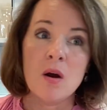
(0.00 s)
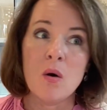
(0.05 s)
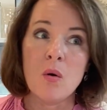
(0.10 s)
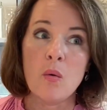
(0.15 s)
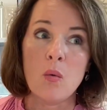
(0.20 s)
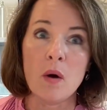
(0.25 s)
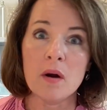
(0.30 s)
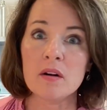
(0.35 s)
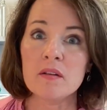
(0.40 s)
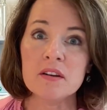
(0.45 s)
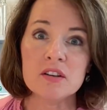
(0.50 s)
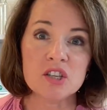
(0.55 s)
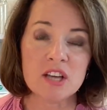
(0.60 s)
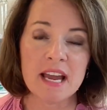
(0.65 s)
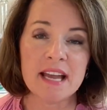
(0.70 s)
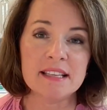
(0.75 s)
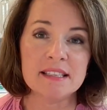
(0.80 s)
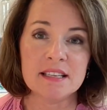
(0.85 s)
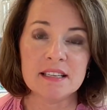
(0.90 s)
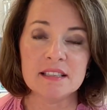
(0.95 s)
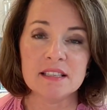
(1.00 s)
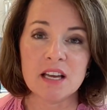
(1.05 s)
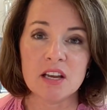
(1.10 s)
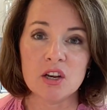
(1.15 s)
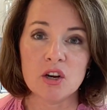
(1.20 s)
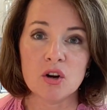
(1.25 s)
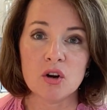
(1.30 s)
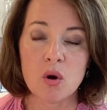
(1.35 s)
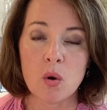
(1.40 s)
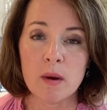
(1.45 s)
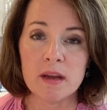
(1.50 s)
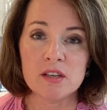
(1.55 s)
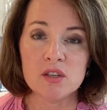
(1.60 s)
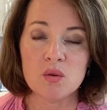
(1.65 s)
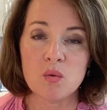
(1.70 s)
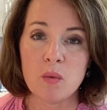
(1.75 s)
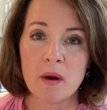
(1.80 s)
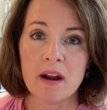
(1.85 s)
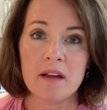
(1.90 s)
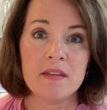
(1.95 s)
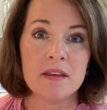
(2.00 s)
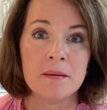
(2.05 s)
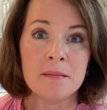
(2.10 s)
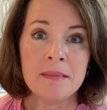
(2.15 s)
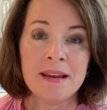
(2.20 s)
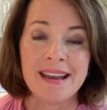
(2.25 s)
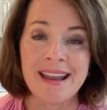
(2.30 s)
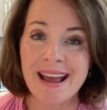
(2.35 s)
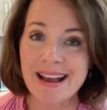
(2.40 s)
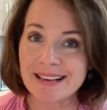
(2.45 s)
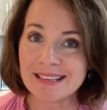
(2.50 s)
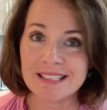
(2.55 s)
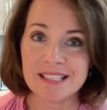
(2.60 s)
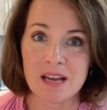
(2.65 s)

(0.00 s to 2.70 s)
what are the chances that you're going to wear them next